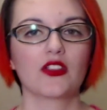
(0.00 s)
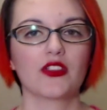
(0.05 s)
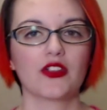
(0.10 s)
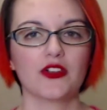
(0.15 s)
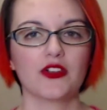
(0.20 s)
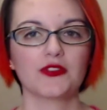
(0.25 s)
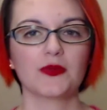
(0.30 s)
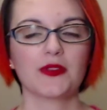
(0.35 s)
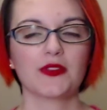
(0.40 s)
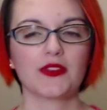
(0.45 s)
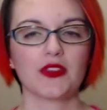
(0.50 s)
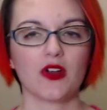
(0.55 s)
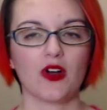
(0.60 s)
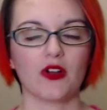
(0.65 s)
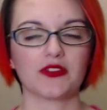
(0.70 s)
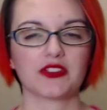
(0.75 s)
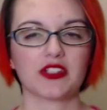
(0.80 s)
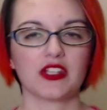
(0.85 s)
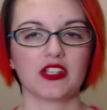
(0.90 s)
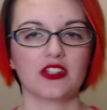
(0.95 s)
Those with
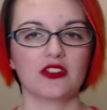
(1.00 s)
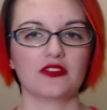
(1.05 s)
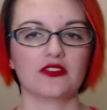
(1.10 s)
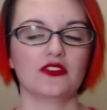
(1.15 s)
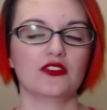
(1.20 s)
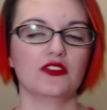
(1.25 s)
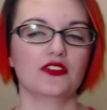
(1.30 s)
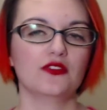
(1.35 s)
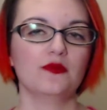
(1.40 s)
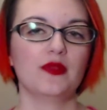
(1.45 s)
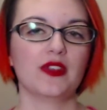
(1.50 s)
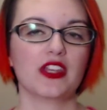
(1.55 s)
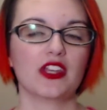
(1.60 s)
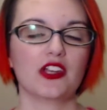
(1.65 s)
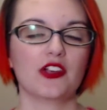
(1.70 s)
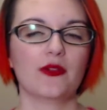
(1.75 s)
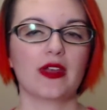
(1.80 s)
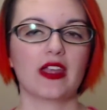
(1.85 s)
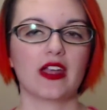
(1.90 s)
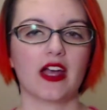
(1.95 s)
alts can use a new
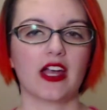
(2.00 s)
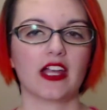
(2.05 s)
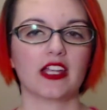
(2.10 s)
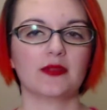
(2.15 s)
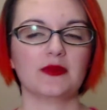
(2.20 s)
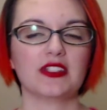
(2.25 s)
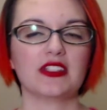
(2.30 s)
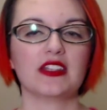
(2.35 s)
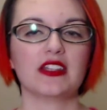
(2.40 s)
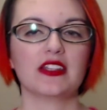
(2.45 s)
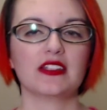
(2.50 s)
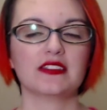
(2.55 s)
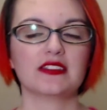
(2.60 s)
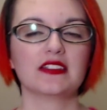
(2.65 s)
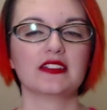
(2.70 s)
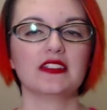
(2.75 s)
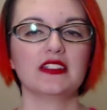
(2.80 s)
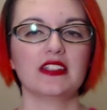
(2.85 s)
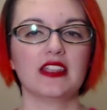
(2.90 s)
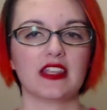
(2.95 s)
BOA item to
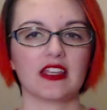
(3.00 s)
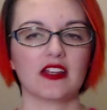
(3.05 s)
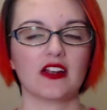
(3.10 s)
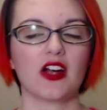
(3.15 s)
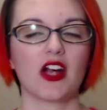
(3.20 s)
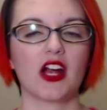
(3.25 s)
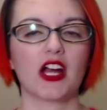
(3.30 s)
instantly hit